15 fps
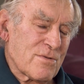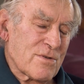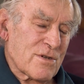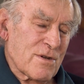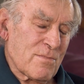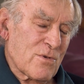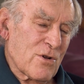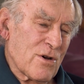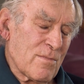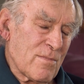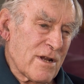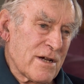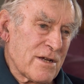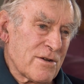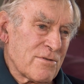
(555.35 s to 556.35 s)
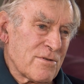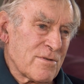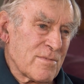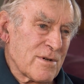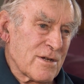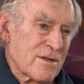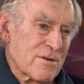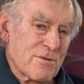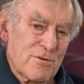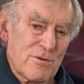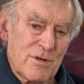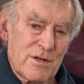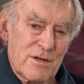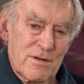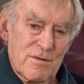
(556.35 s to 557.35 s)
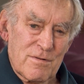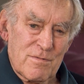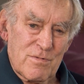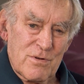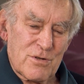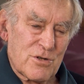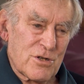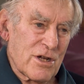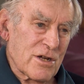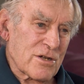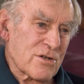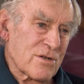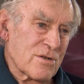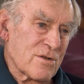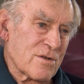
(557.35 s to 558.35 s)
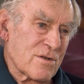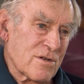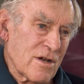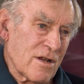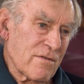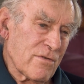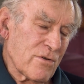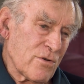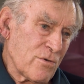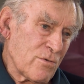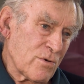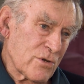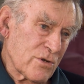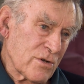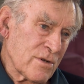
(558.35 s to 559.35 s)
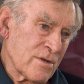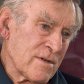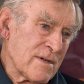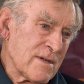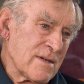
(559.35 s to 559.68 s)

sometime later in my career with Jack Sullivan, who was a,